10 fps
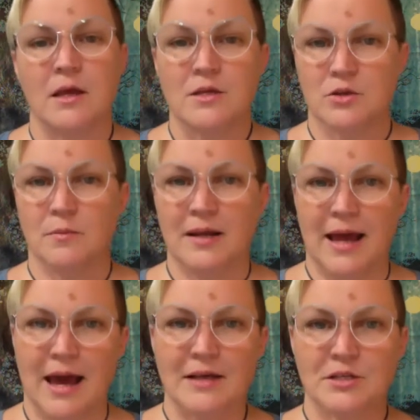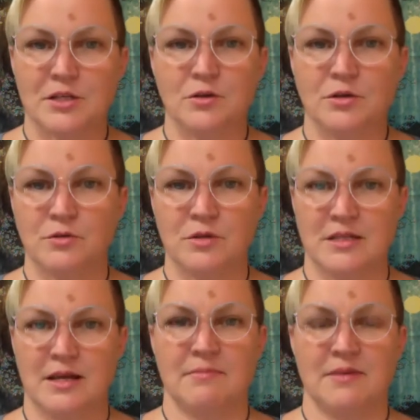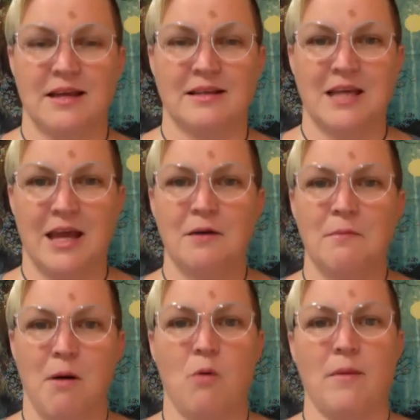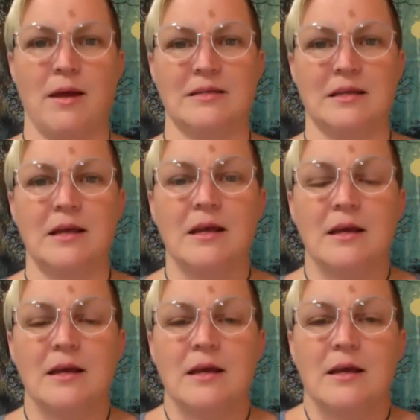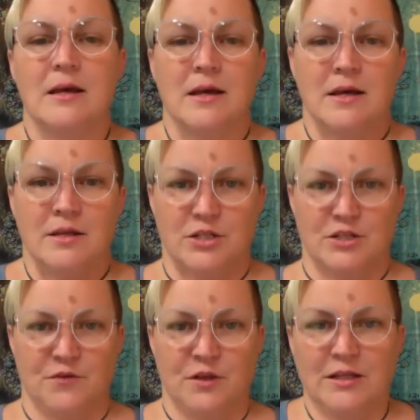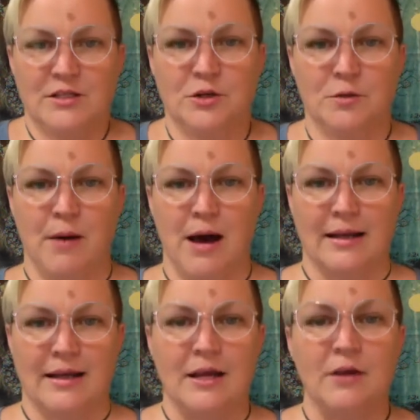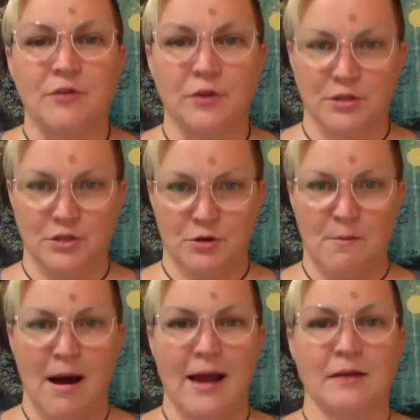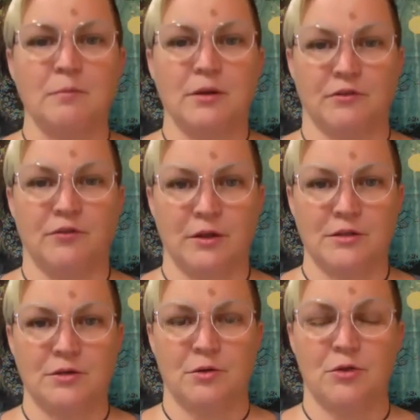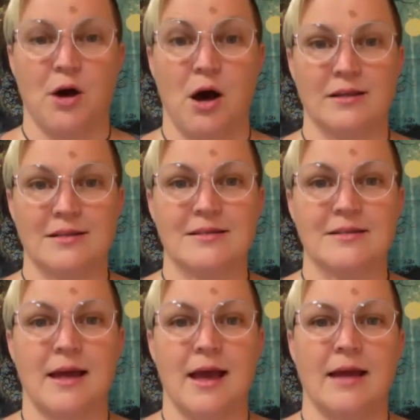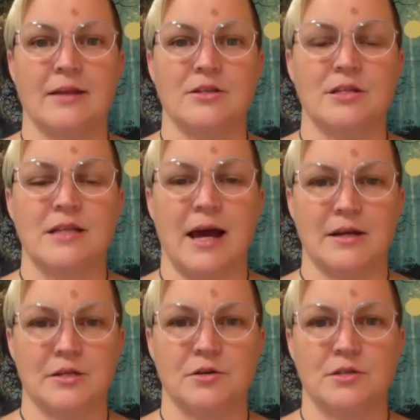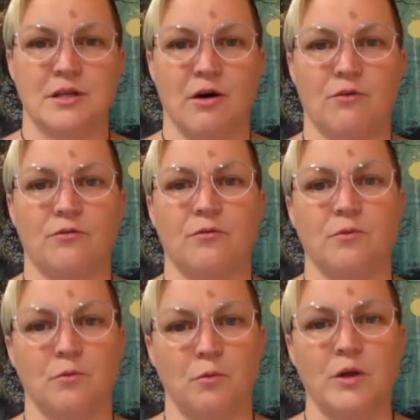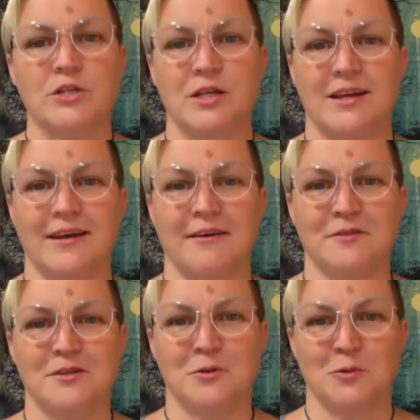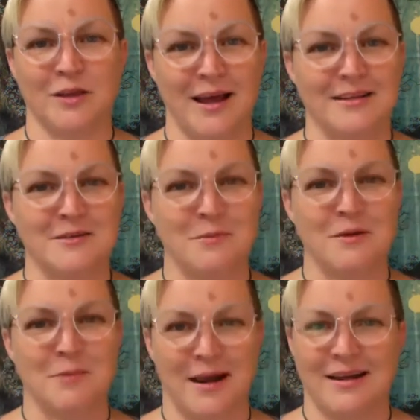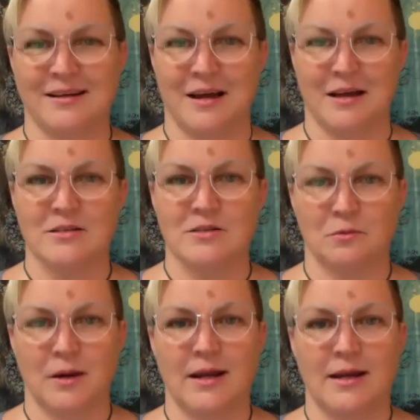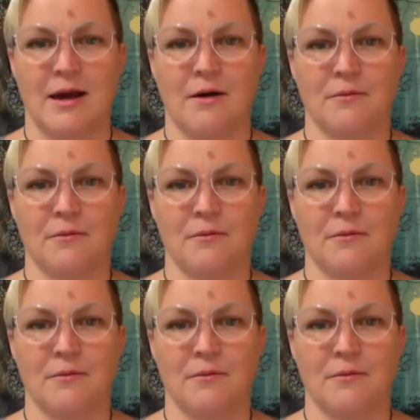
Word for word: So I'm going to ask you to do the same thing. Take a moment. Just feel into your body, feel into your mind, feel, feel into your thoughts and just ask yourself which gift would like to be recognized right now.